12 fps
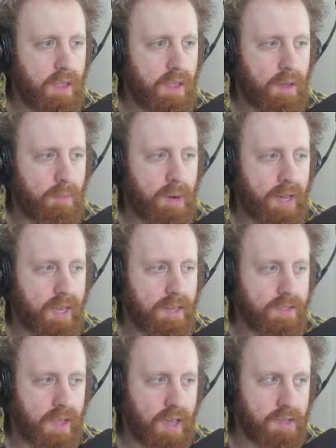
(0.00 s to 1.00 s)
But
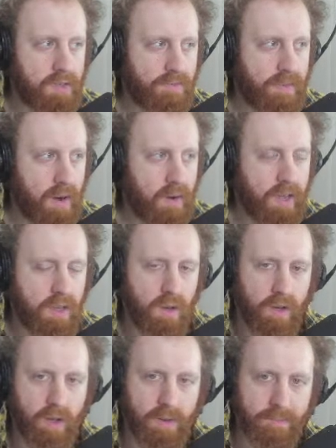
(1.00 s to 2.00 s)
Kesuke is very
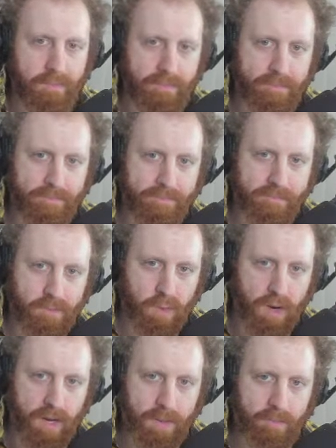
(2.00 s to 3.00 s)
good,
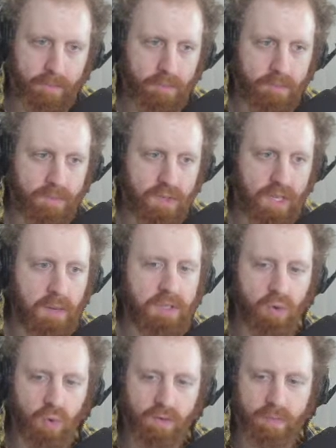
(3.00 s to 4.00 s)
right? Seems
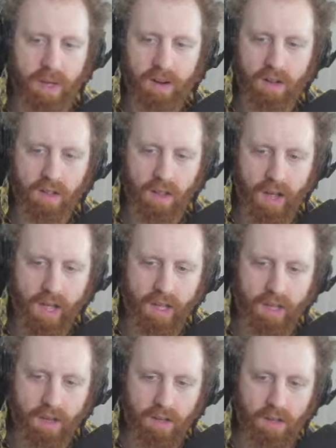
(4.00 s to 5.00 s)
to have been
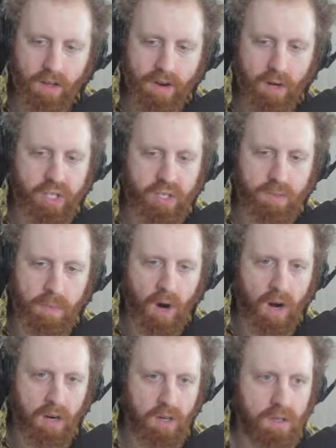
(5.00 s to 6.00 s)
like a very
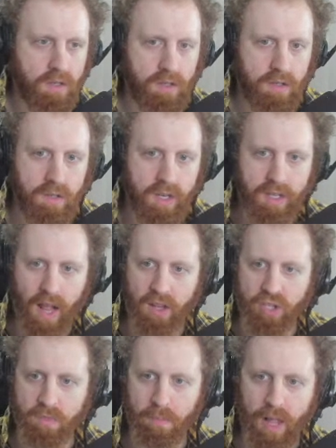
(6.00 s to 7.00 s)
smart,
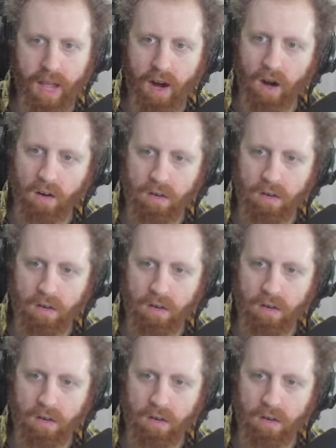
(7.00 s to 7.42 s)
intelligent player.